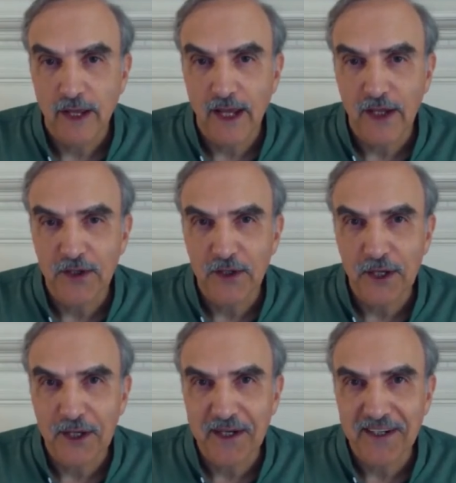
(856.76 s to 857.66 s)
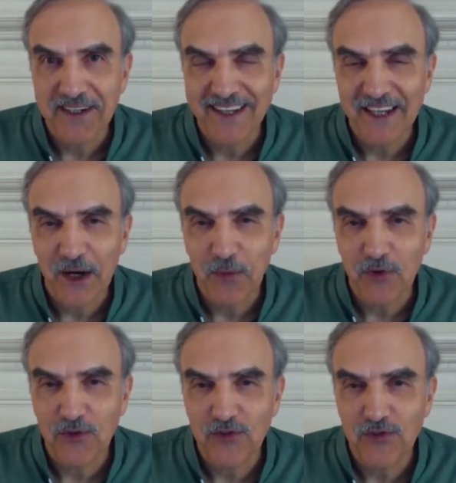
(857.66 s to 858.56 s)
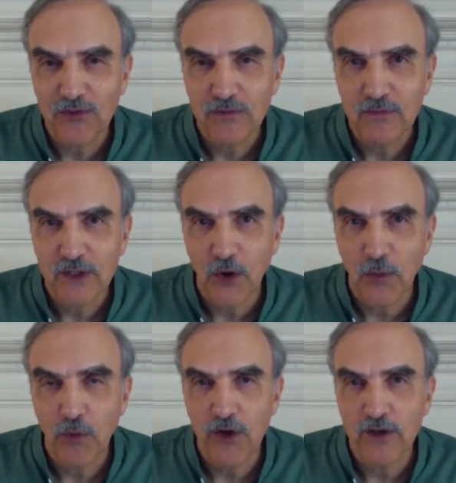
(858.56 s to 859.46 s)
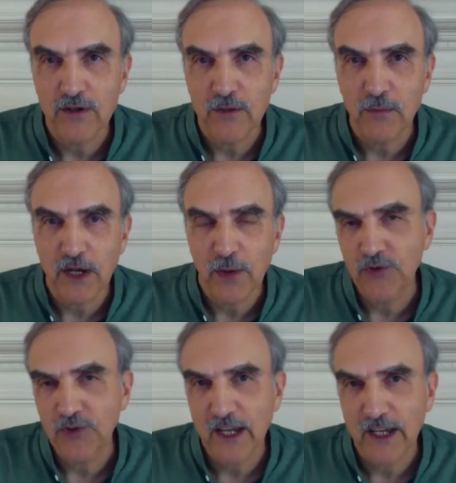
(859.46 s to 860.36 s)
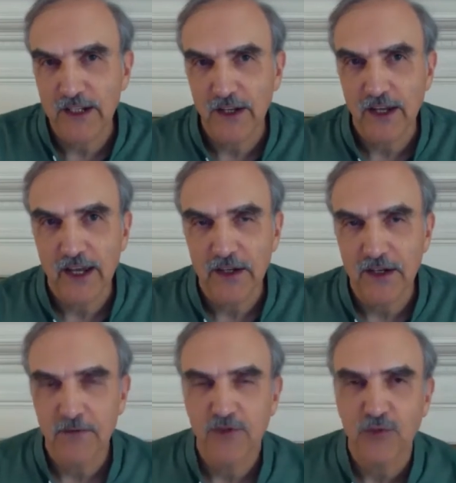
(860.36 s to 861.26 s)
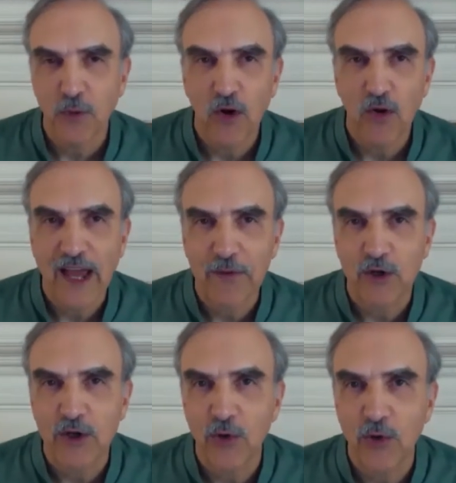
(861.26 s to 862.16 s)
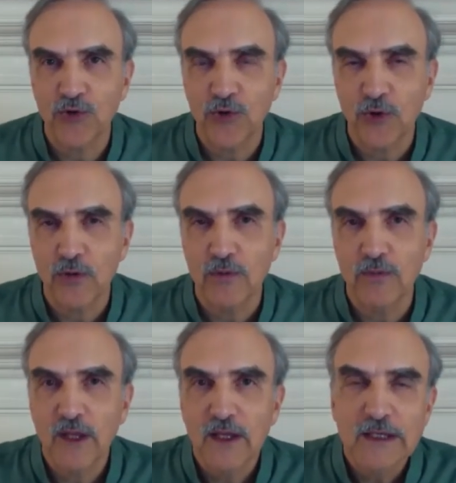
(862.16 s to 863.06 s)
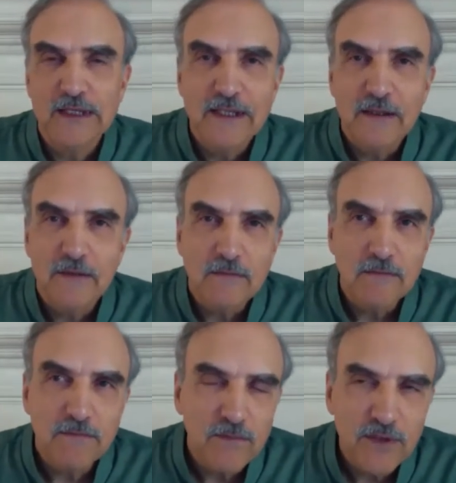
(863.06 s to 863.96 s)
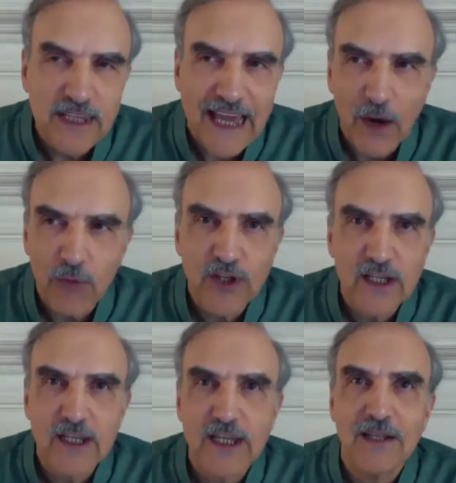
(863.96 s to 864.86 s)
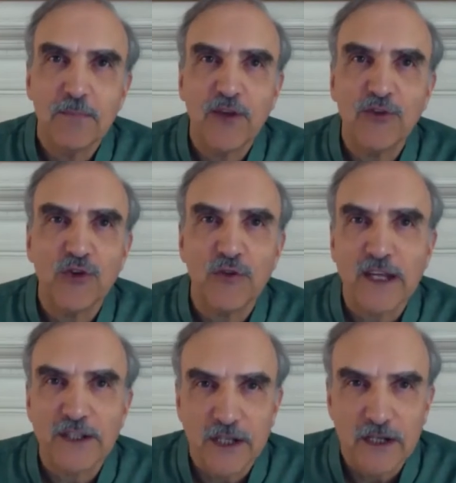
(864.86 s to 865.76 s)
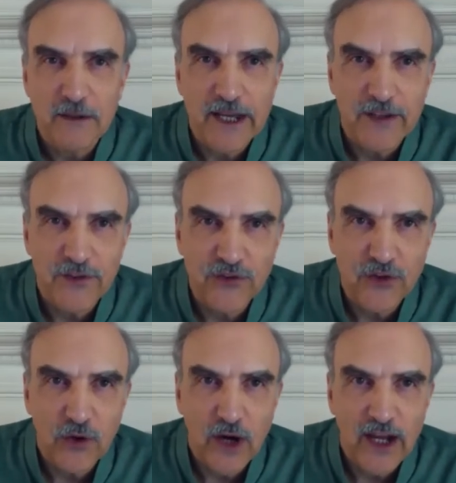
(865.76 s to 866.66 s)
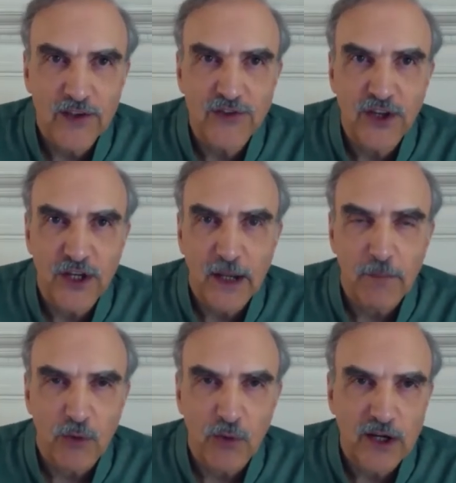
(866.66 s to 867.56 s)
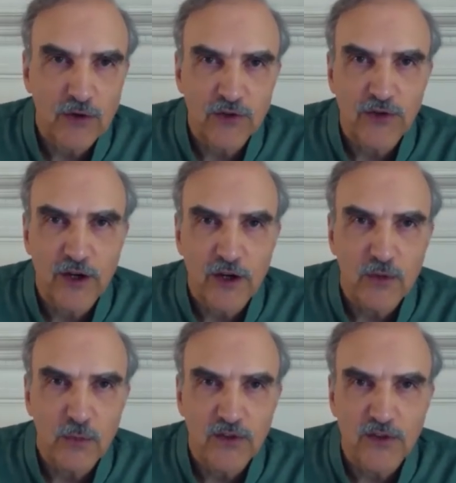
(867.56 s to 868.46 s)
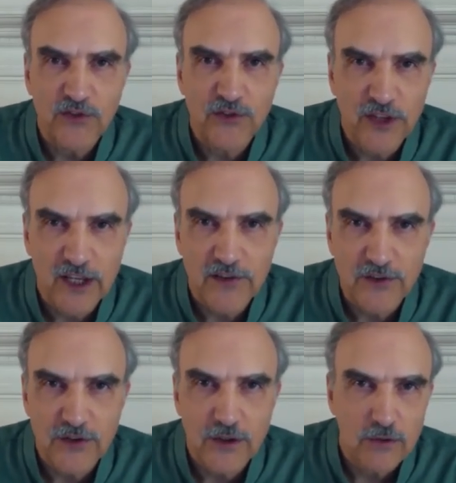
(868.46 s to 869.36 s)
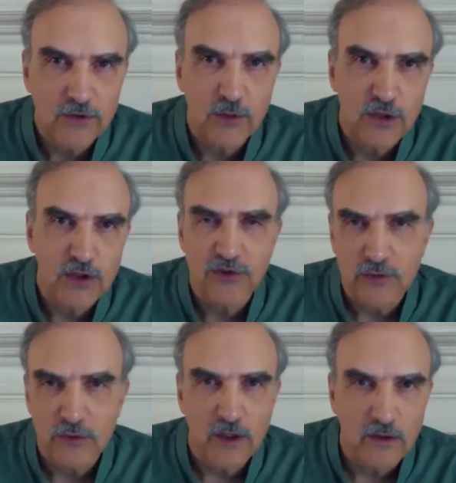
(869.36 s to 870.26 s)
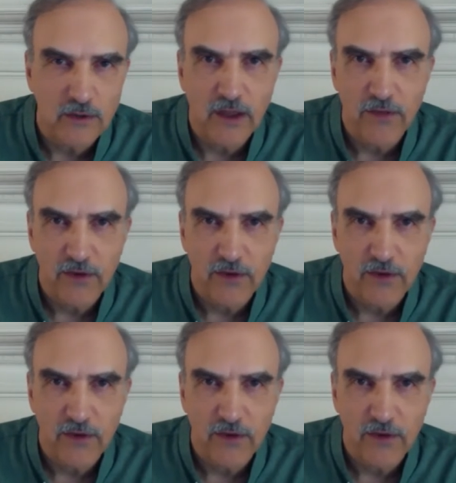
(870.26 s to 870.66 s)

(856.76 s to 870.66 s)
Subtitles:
And I was, you know, pretty good. But I was, again, in a small agricultural county in Pennsylvania. And so I had set a couple of records there and went to states, you know, 2 years in a row and